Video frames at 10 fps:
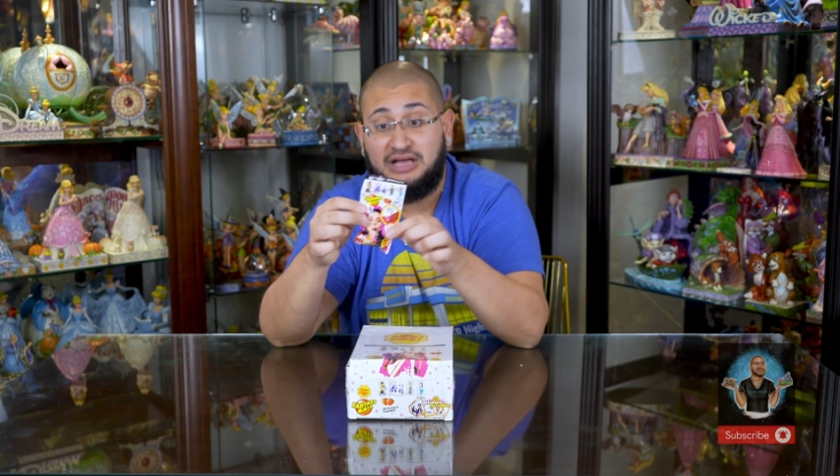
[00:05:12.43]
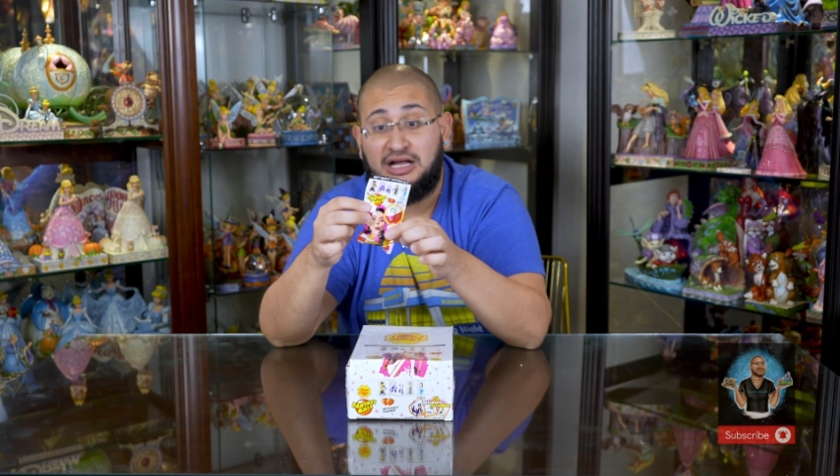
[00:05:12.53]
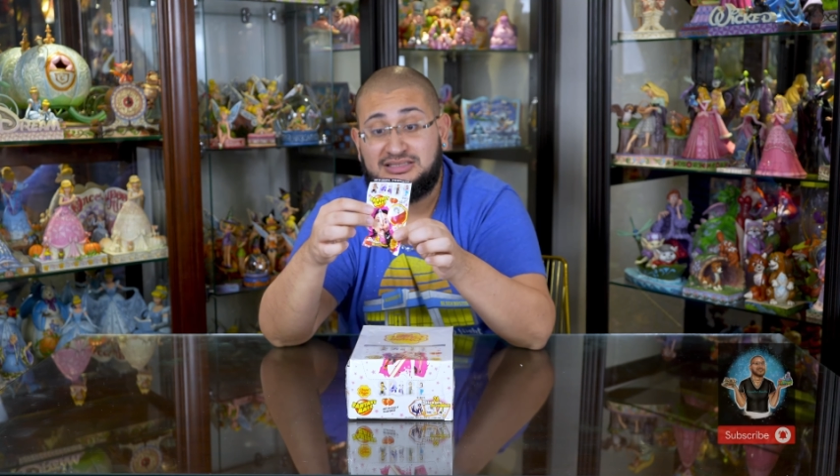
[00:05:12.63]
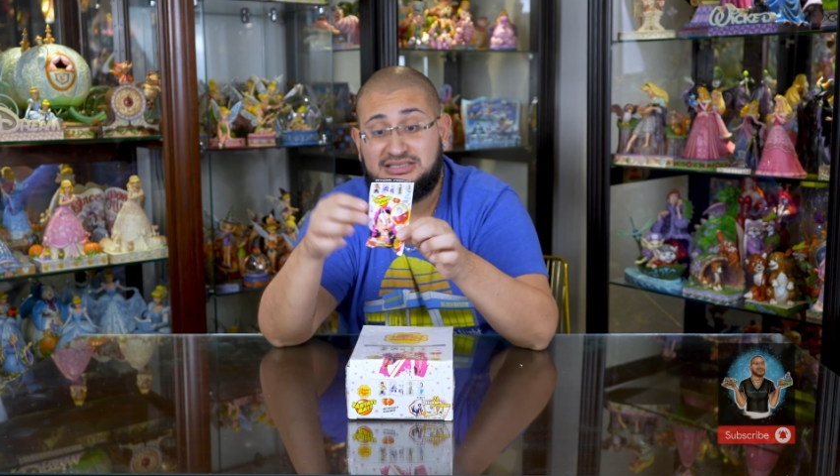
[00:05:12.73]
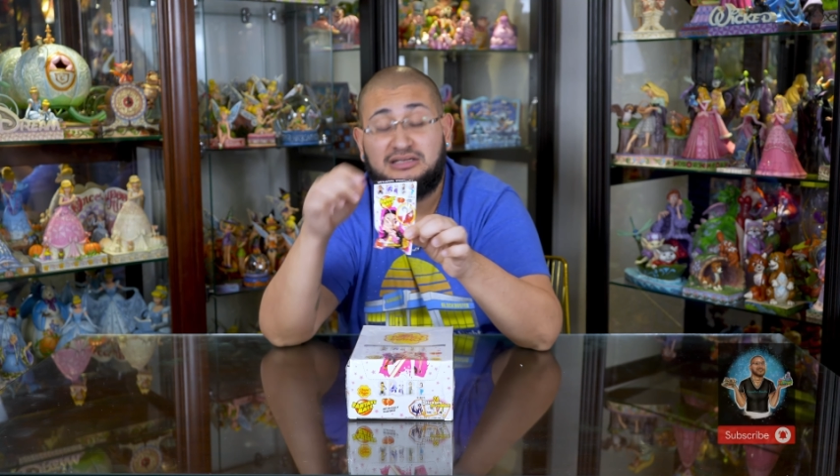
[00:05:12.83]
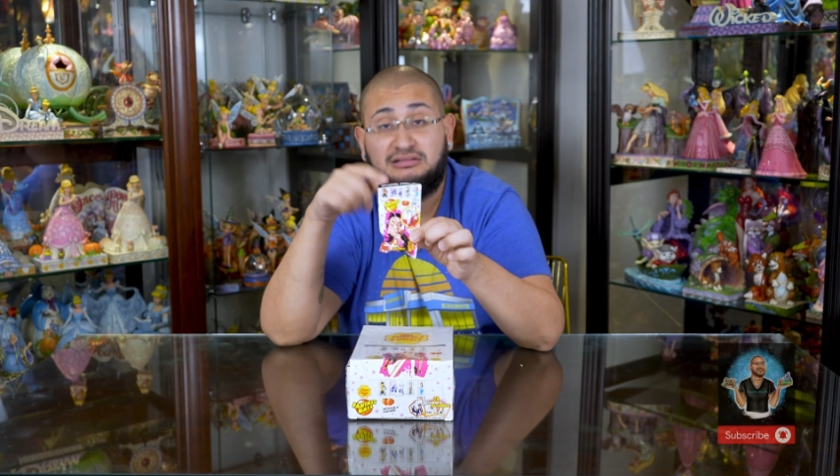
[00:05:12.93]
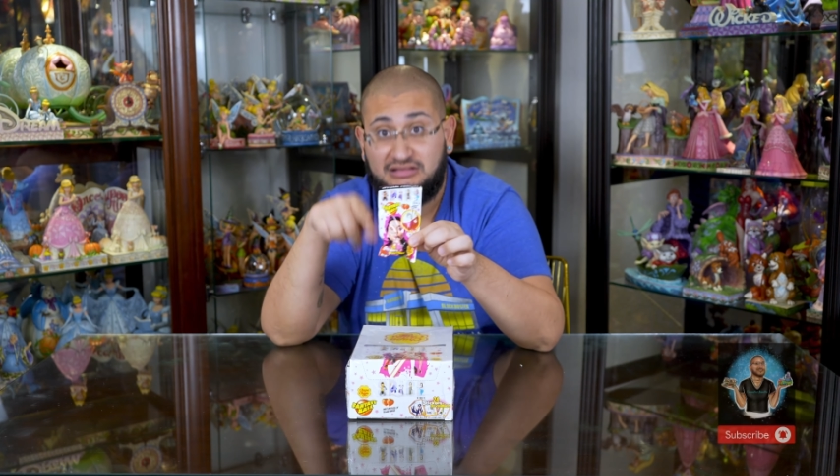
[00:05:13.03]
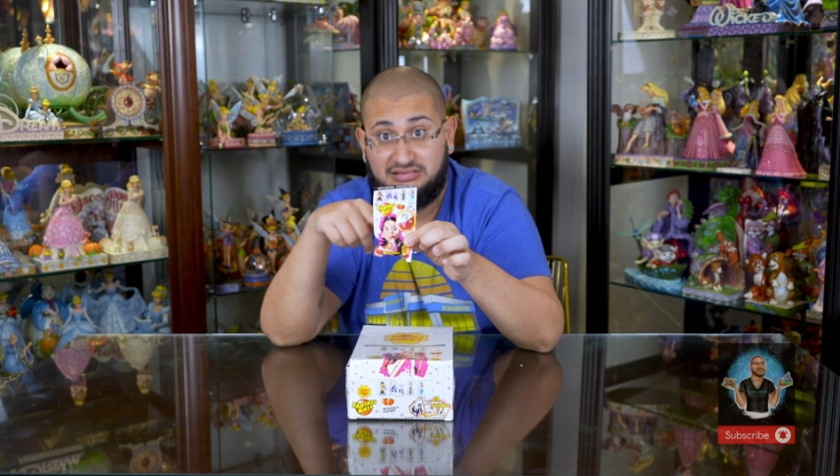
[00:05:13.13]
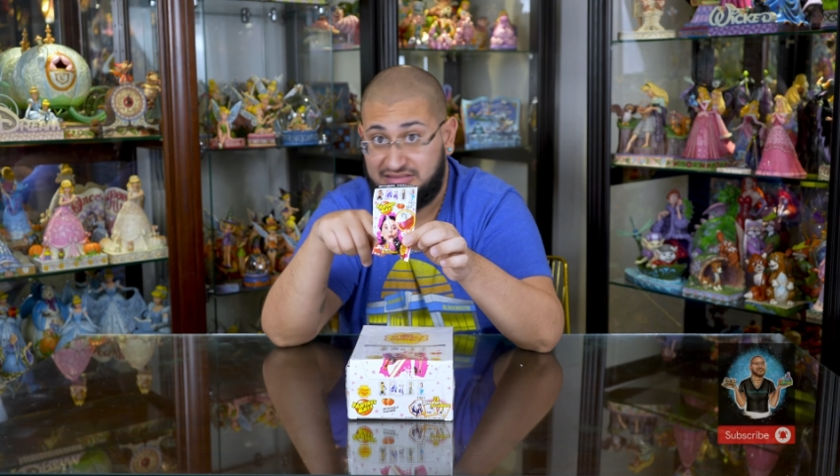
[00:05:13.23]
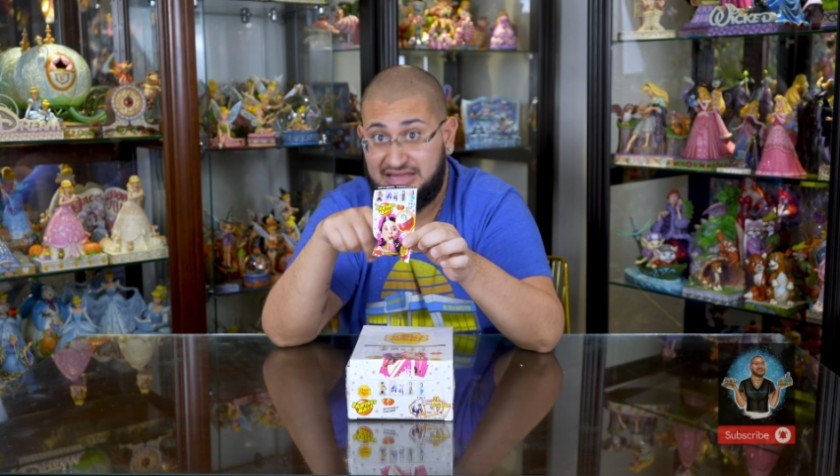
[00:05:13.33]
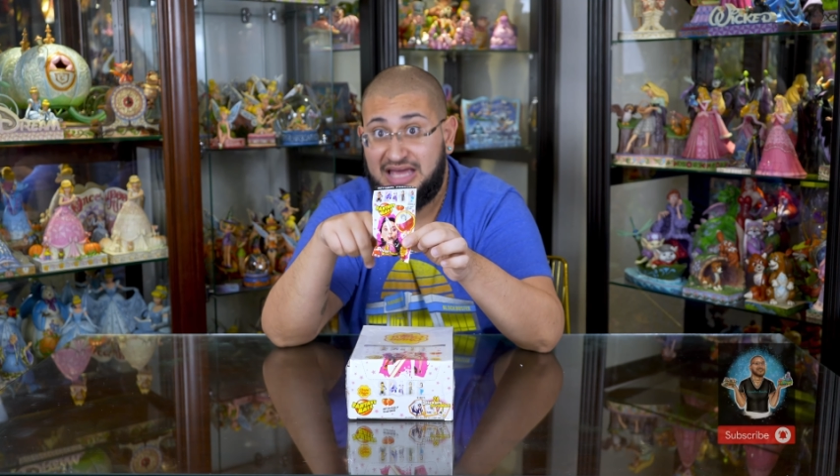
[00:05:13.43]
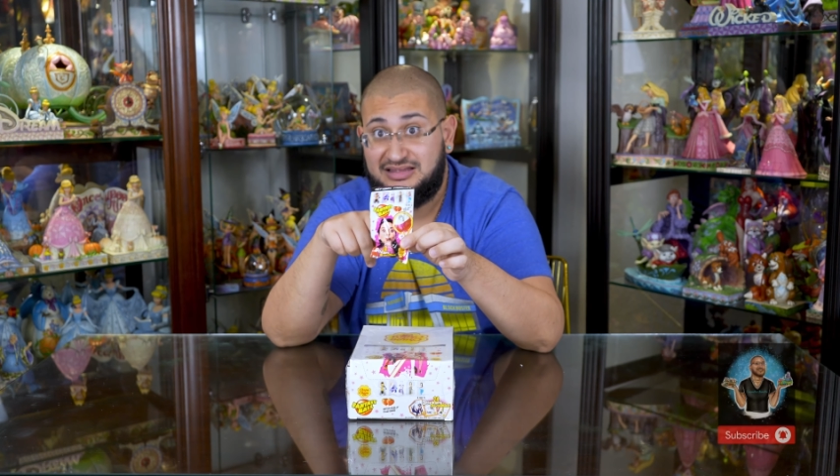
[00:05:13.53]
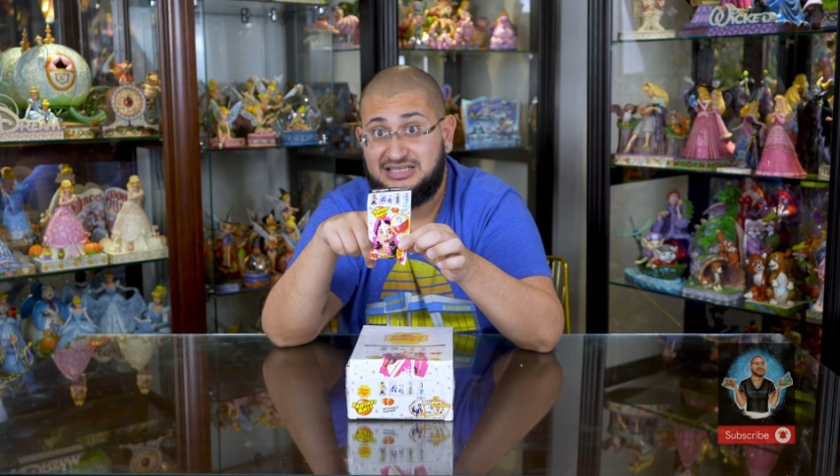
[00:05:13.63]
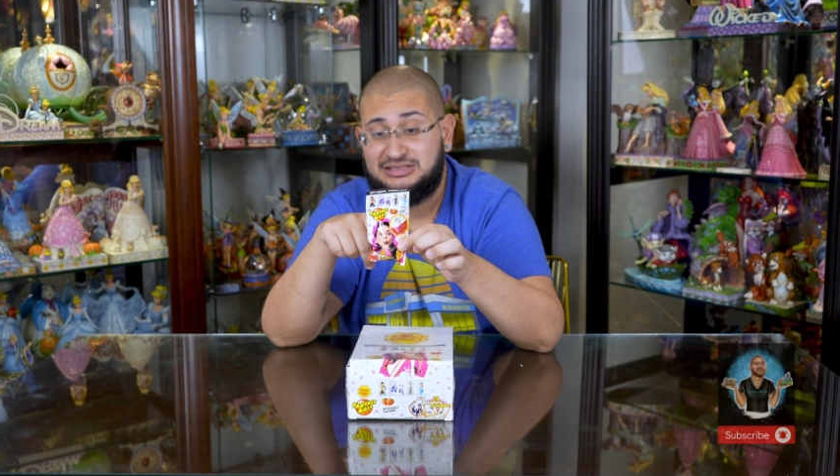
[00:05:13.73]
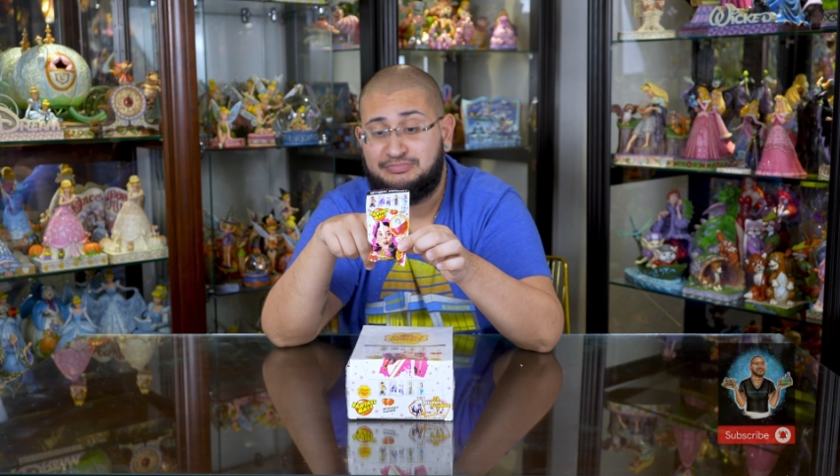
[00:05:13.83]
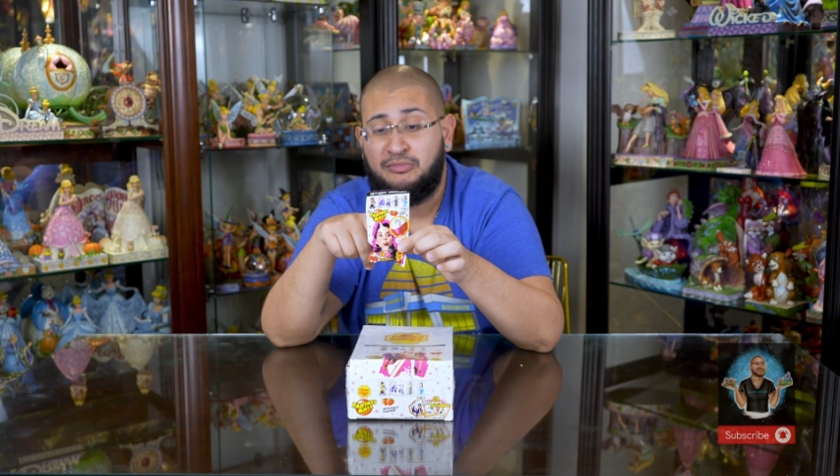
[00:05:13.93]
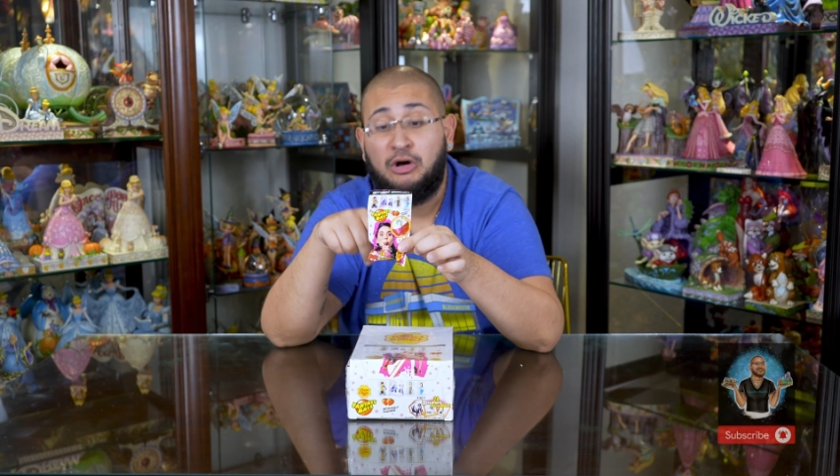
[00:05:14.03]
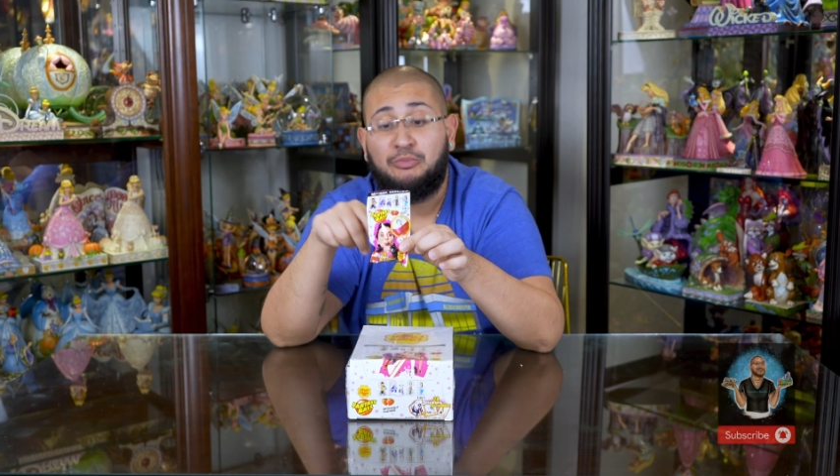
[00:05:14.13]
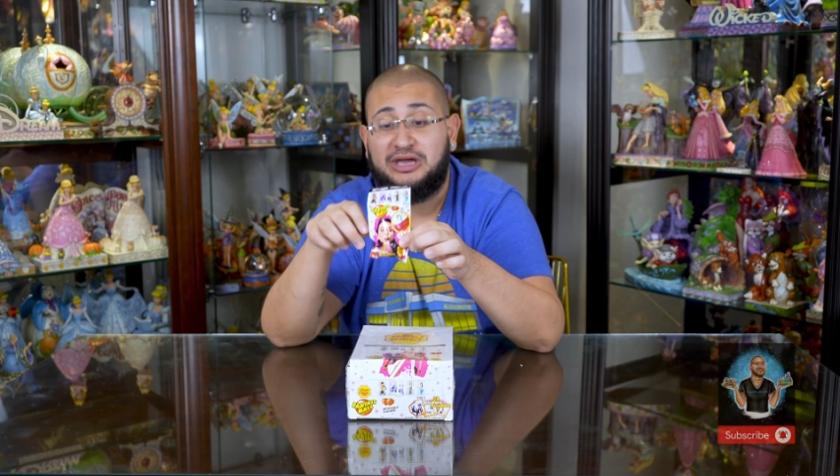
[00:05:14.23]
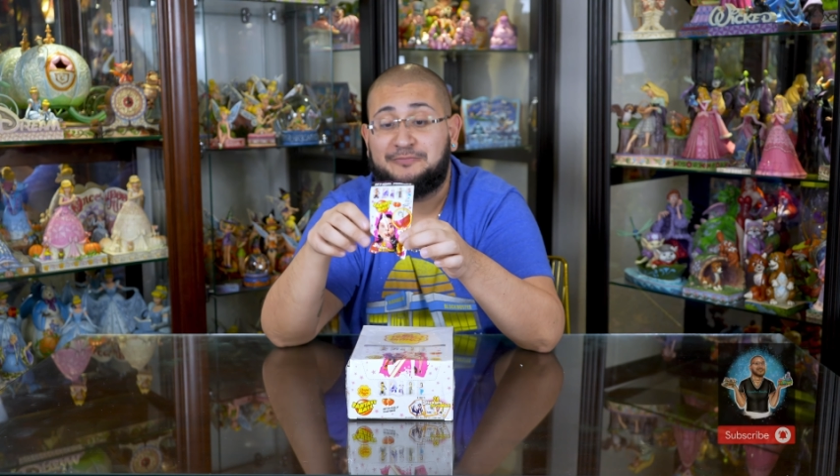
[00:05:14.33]
until that this
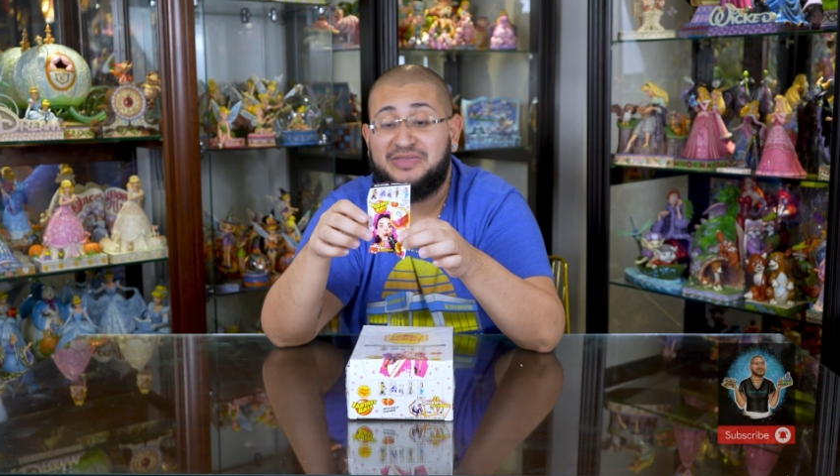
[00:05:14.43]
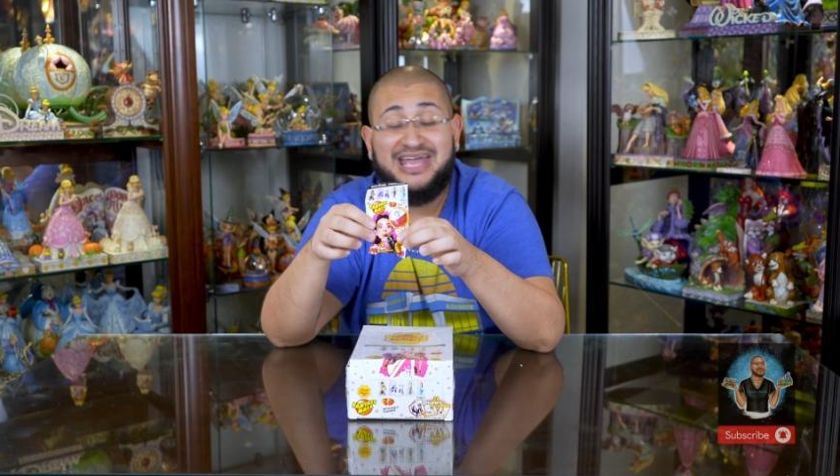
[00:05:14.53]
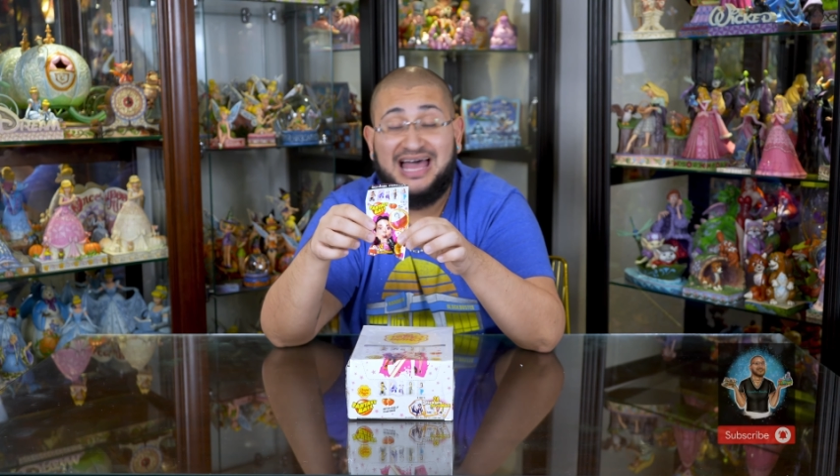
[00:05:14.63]
moment.